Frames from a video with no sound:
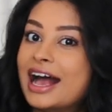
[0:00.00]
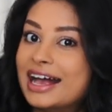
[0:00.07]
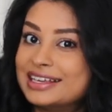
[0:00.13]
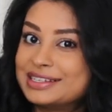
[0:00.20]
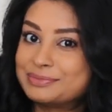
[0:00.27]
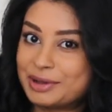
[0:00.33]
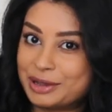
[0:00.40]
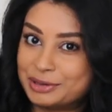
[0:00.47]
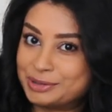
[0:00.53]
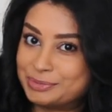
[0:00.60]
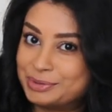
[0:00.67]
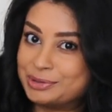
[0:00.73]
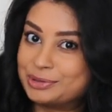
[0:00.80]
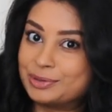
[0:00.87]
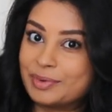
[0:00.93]
as my
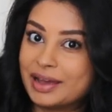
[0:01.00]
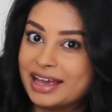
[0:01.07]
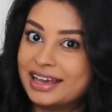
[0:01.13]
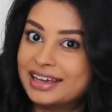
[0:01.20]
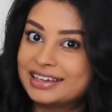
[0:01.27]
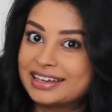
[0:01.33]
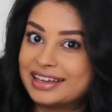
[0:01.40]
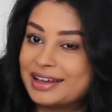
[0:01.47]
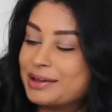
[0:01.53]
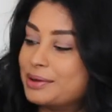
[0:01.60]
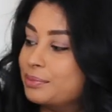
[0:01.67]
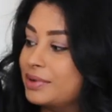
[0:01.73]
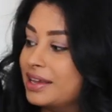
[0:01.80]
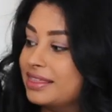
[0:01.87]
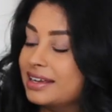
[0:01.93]
hospital
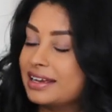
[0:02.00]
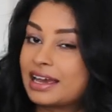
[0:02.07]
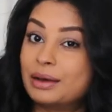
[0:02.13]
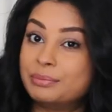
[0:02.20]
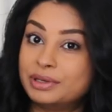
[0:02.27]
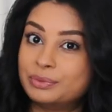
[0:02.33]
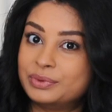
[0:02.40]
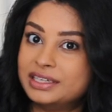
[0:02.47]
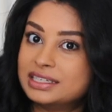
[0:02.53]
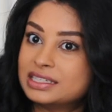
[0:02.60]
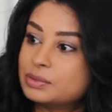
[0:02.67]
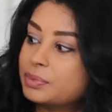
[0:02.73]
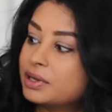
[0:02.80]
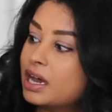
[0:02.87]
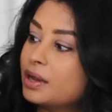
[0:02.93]
bag in the coming
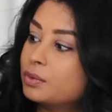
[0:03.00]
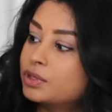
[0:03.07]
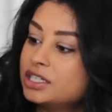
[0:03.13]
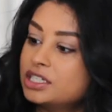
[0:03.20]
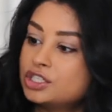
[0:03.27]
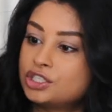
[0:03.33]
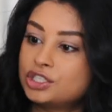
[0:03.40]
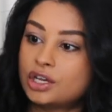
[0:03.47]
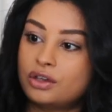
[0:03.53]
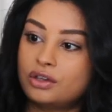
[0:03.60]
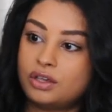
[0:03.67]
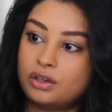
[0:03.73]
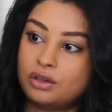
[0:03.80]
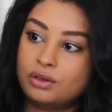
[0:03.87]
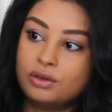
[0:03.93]
weeks. But I wanted to show
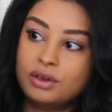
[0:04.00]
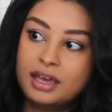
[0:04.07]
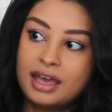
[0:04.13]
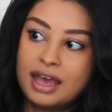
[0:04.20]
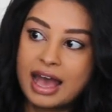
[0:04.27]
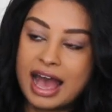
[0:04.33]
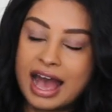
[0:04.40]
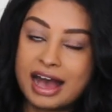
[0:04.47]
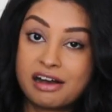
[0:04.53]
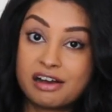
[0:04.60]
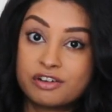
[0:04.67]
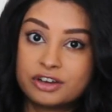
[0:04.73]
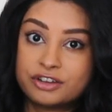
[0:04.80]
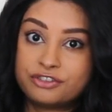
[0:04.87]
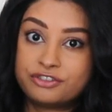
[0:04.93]
you
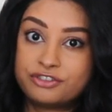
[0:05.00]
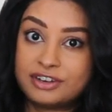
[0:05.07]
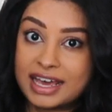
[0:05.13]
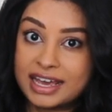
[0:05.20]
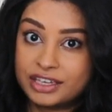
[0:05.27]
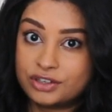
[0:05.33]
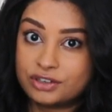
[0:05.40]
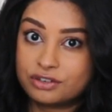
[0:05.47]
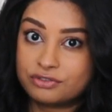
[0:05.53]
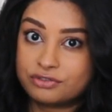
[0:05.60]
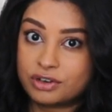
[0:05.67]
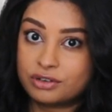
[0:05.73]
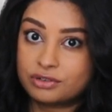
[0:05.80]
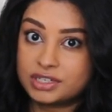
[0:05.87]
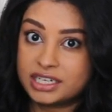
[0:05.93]
how flat you can
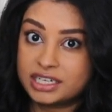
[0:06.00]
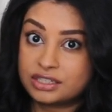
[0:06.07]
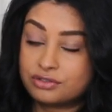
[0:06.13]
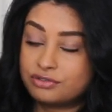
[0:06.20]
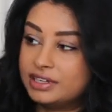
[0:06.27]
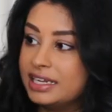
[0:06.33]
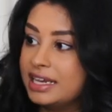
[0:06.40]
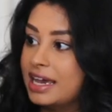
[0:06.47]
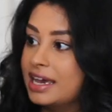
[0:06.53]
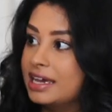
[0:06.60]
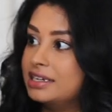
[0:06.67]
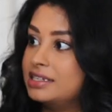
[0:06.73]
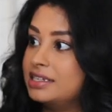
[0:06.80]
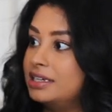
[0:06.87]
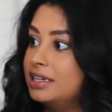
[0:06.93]
fold it. It's really
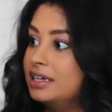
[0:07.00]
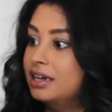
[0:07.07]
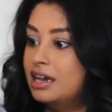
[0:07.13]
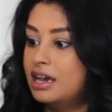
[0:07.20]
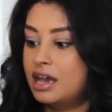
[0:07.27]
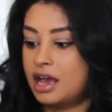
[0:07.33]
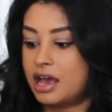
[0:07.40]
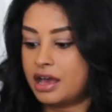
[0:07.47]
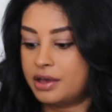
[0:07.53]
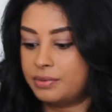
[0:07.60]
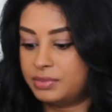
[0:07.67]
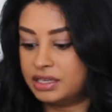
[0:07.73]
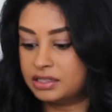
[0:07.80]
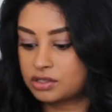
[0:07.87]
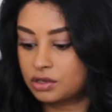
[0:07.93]
handy.
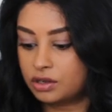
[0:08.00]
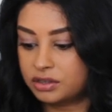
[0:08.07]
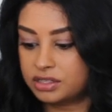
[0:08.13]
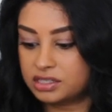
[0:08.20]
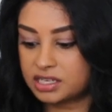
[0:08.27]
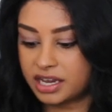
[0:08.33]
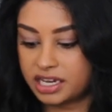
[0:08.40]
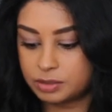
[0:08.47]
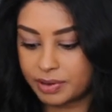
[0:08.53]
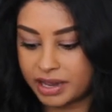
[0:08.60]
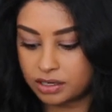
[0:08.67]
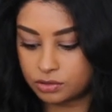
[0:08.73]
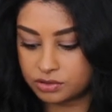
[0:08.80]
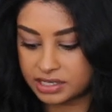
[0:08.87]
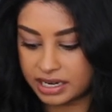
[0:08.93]
It's got the side
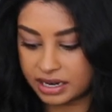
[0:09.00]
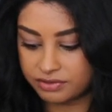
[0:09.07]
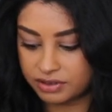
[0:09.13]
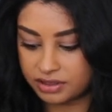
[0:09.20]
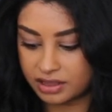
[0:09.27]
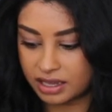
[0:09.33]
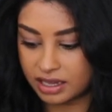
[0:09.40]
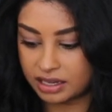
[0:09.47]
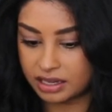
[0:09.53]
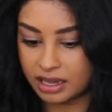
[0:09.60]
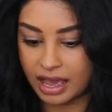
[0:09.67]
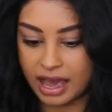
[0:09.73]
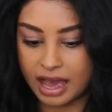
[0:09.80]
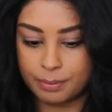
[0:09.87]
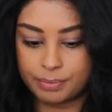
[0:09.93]
panels and
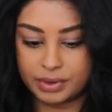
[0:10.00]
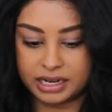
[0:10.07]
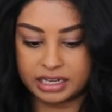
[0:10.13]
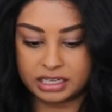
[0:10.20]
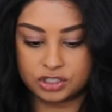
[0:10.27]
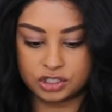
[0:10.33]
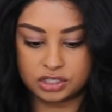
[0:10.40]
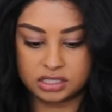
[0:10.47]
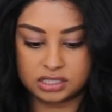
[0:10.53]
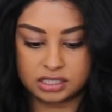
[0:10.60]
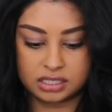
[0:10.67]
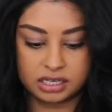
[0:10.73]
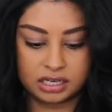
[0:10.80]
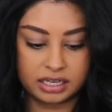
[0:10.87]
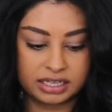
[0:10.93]
everything, but
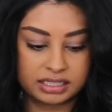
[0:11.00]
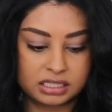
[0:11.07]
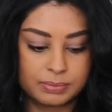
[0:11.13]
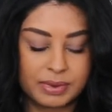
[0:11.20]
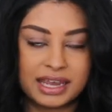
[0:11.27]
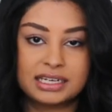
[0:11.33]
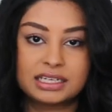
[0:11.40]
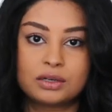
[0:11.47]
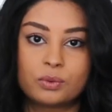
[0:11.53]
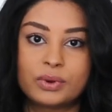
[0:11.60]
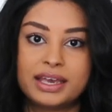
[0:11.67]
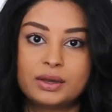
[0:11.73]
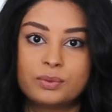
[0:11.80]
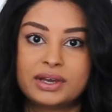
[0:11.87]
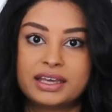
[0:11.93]
it's made in a
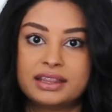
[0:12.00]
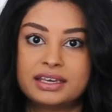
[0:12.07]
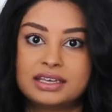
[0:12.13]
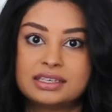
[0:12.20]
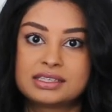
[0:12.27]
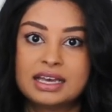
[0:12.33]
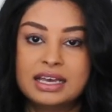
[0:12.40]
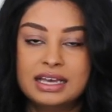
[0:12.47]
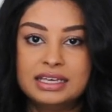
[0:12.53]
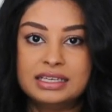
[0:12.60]
way where there's